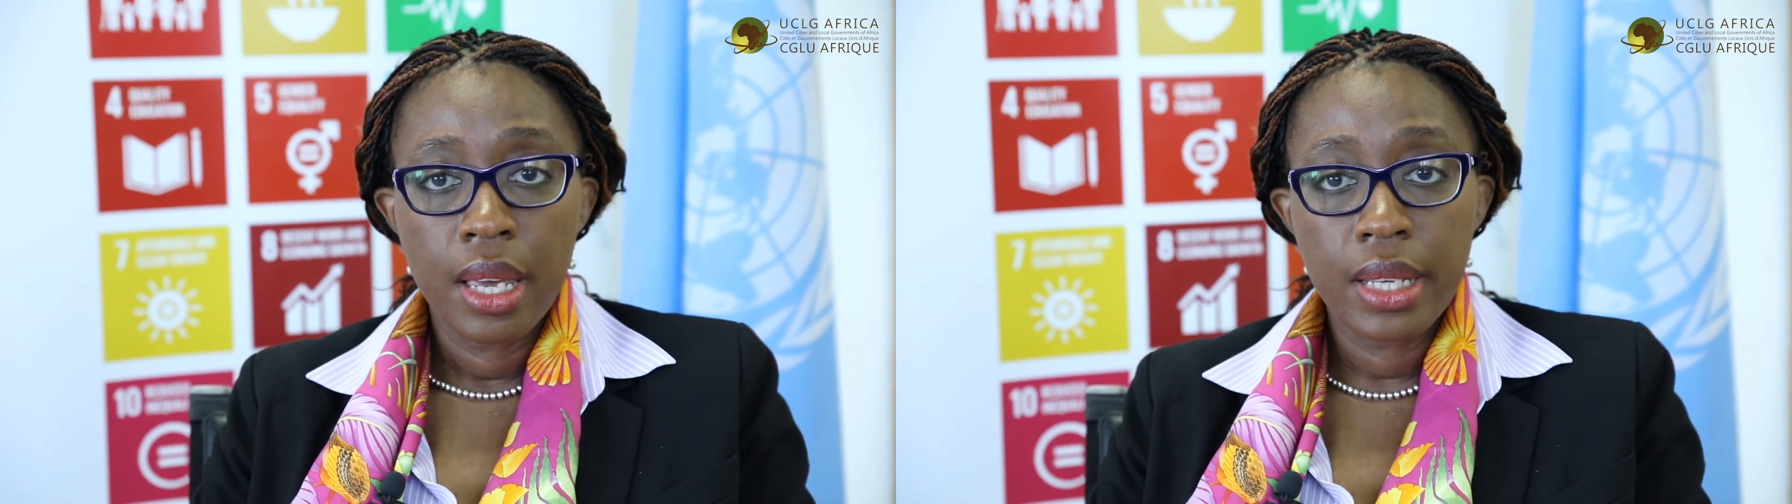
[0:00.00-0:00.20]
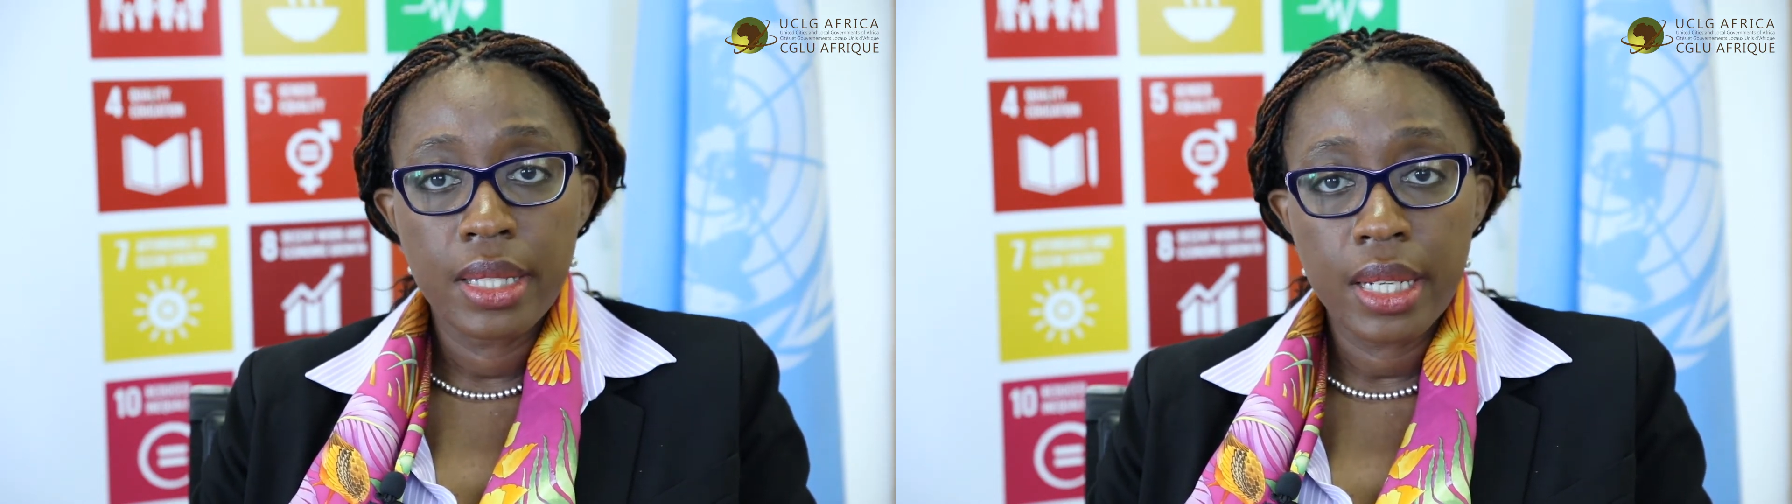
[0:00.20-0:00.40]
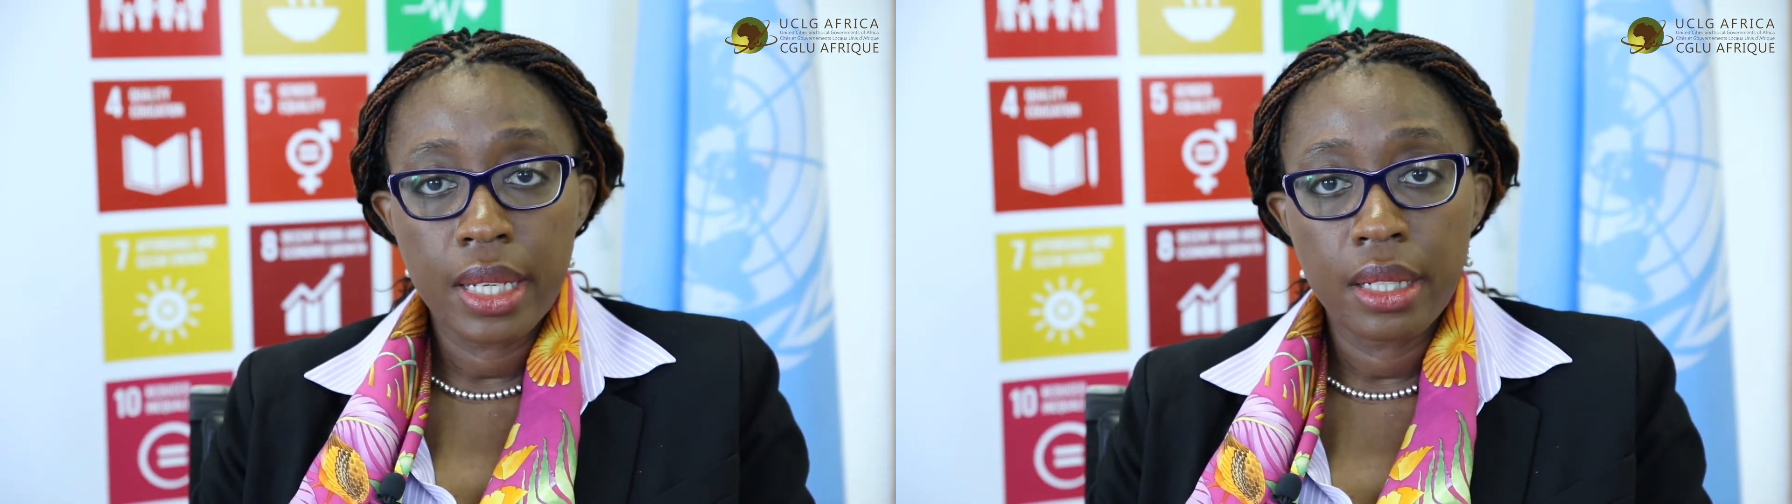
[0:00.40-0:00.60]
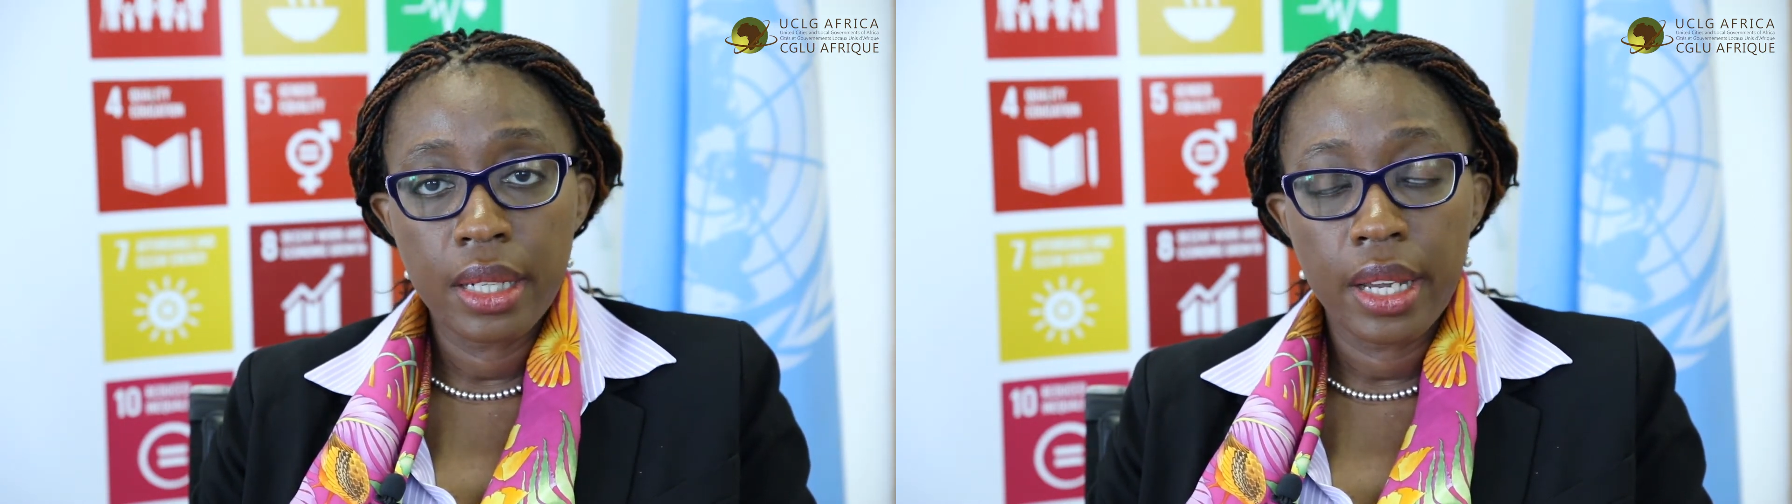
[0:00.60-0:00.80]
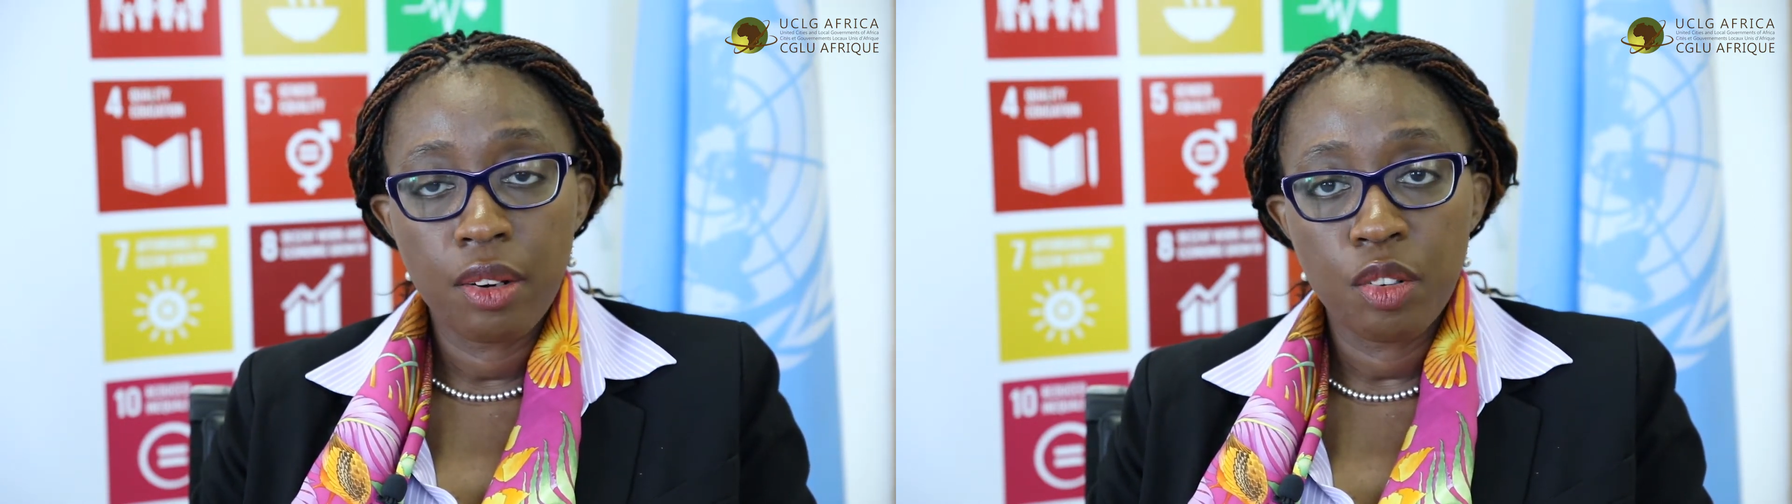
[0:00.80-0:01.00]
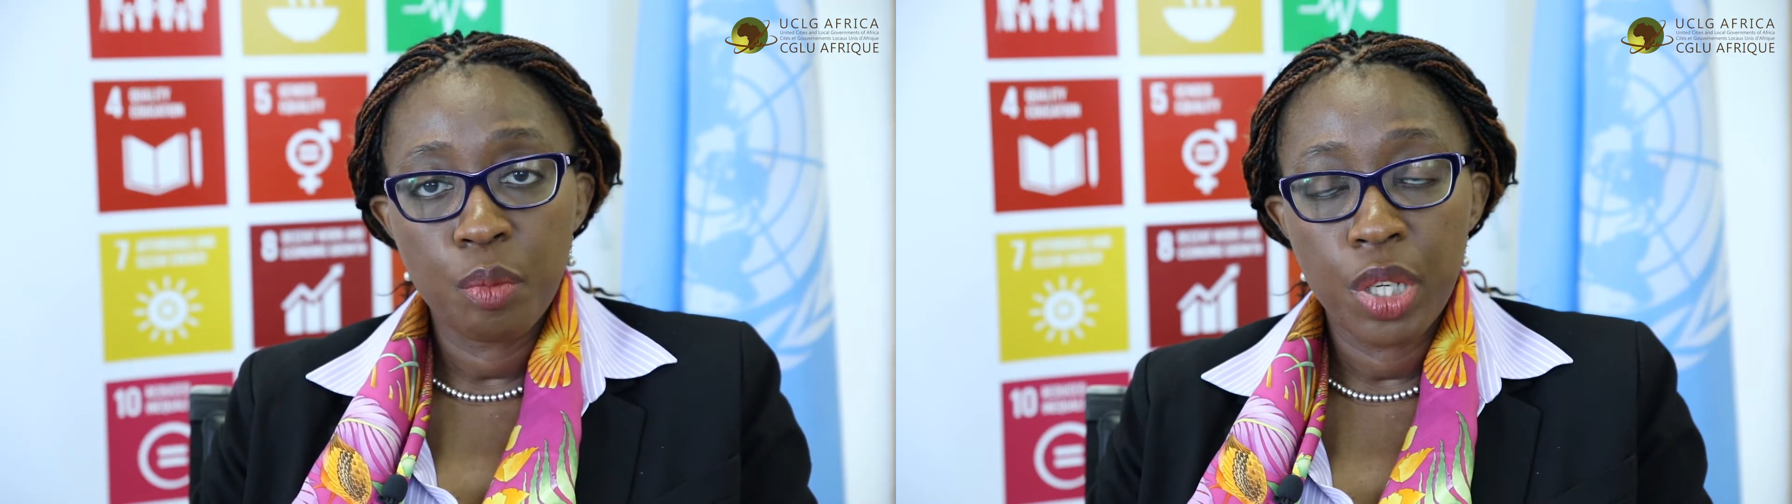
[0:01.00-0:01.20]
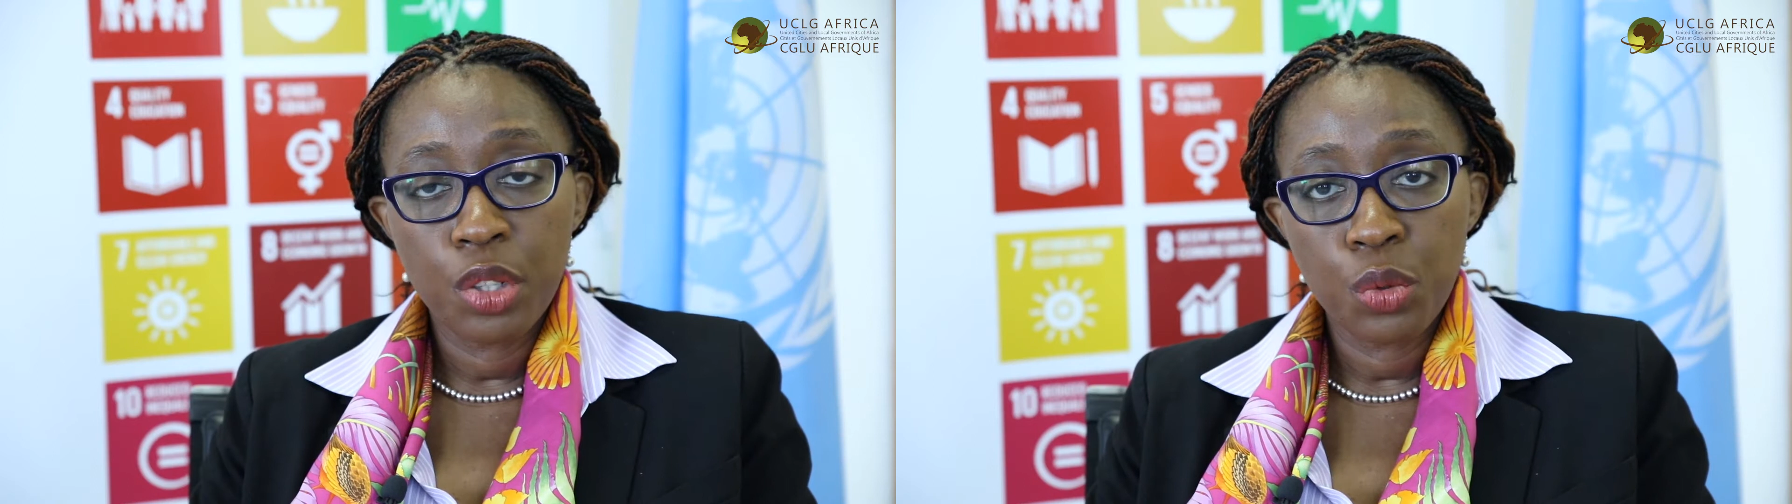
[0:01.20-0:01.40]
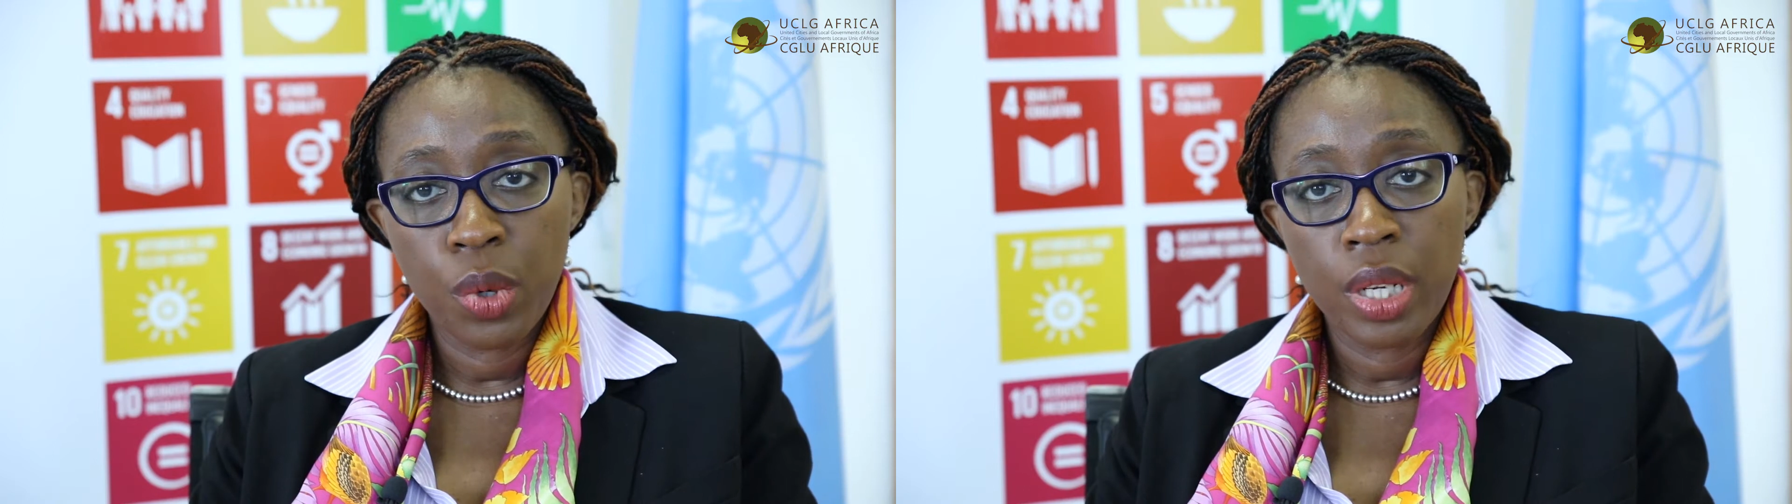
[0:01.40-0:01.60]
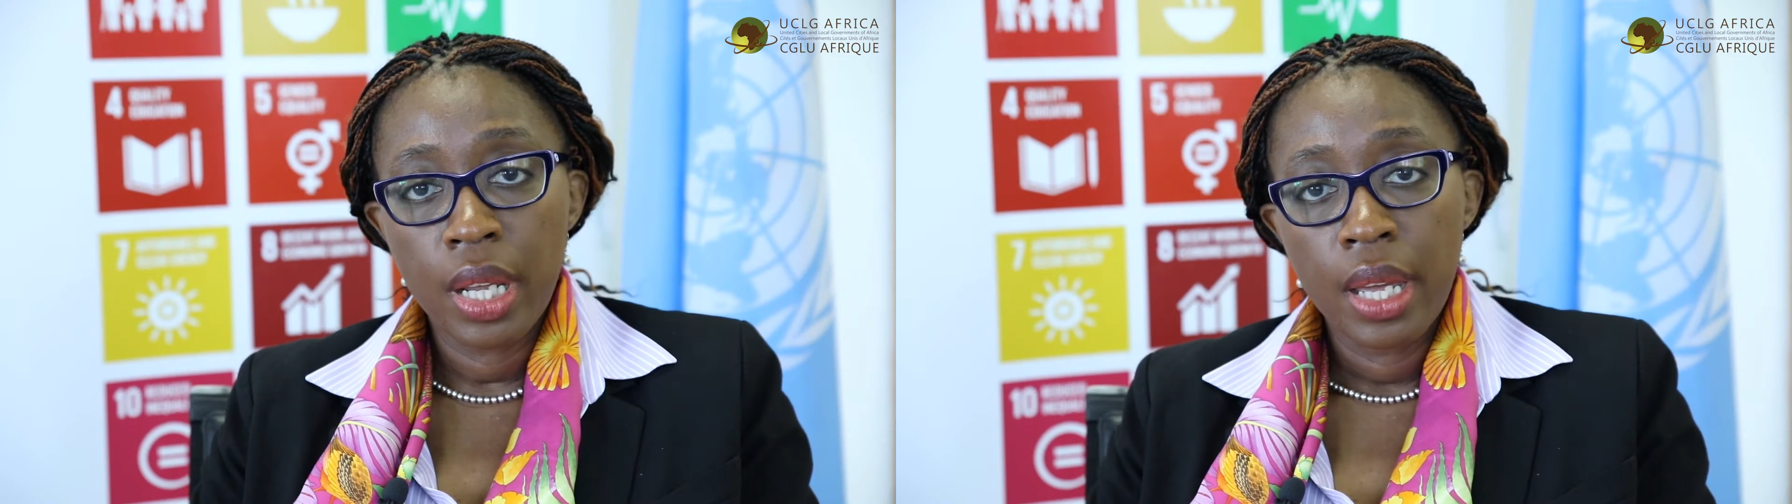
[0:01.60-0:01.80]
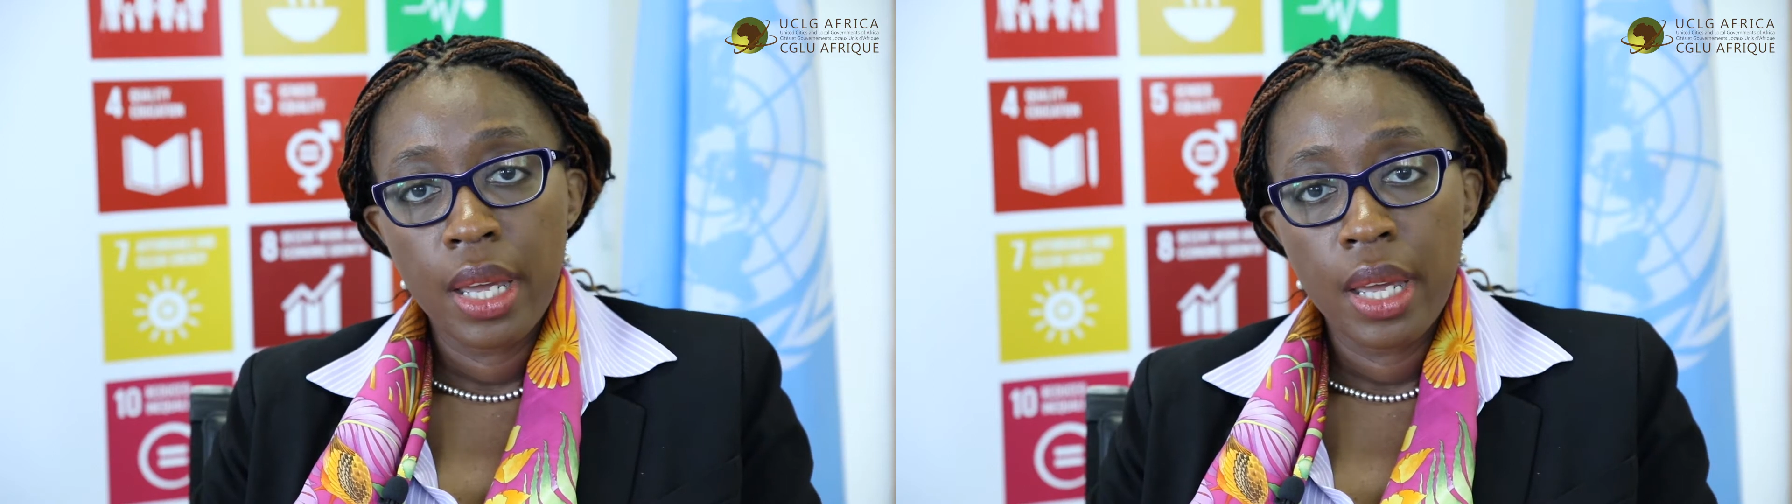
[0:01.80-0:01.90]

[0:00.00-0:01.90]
is taken care of, because when